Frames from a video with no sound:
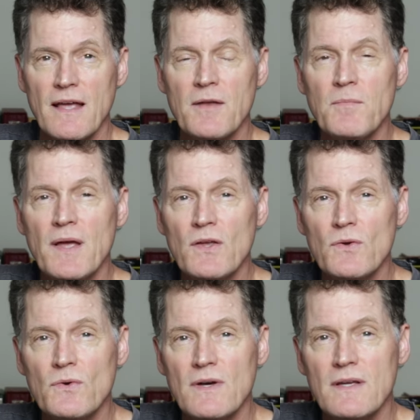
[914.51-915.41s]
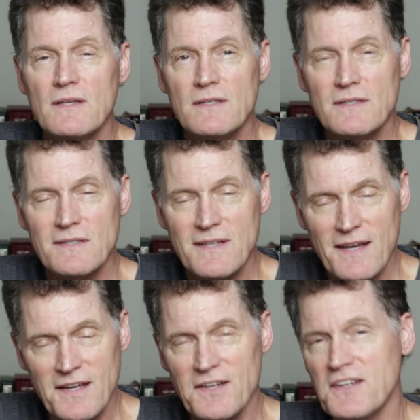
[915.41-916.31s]
And may you
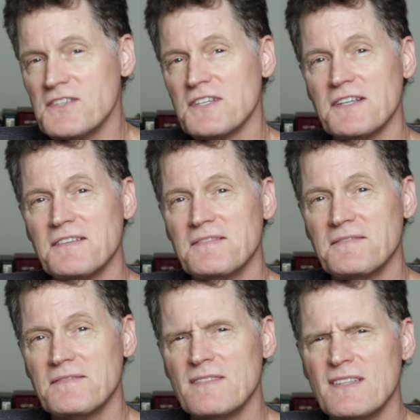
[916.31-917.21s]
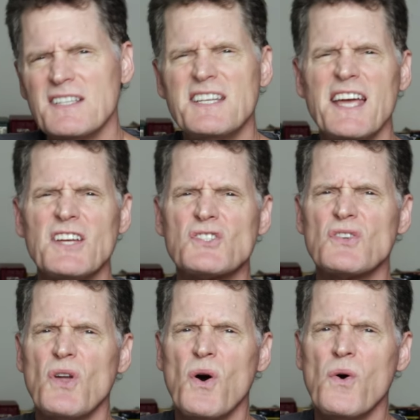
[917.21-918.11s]
take it easy and take it
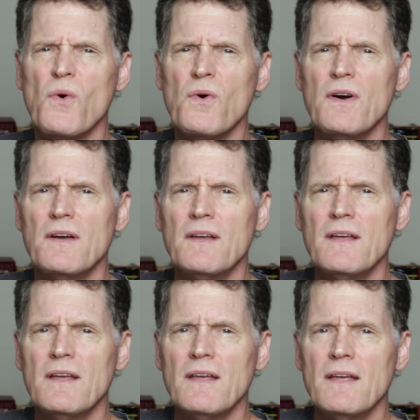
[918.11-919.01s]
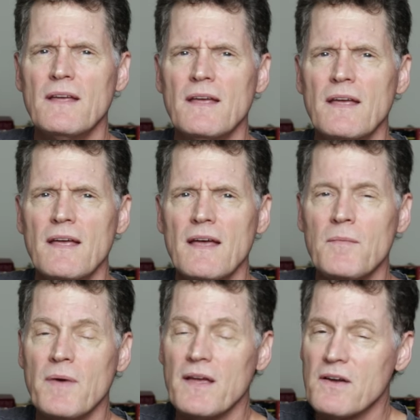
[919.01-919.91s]
slow
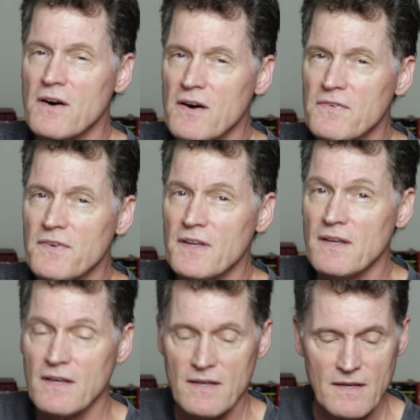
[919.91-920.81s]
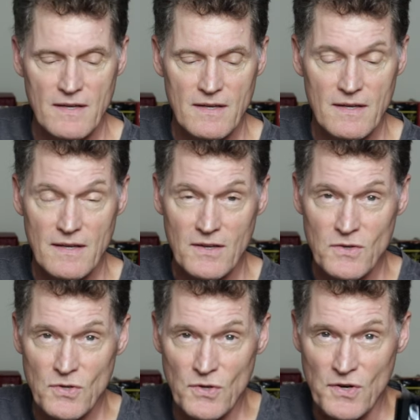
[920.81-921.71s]
and may coffee
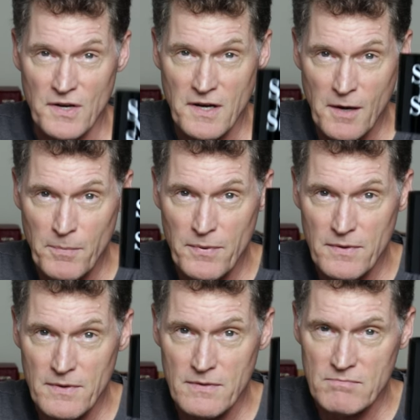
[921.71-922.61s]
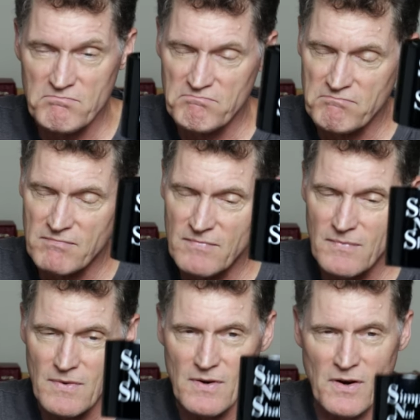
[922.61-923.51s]
into your cup
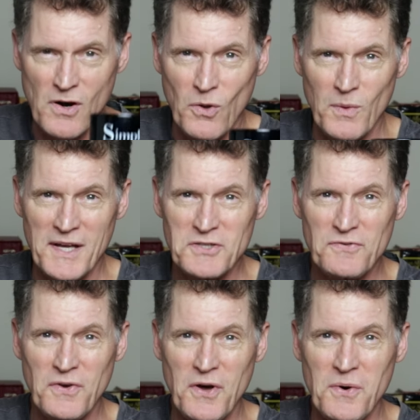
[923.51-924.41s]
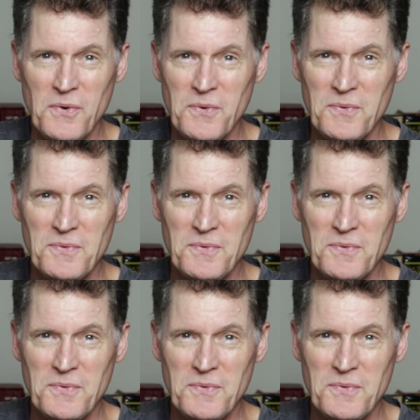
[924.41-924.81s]
always flow.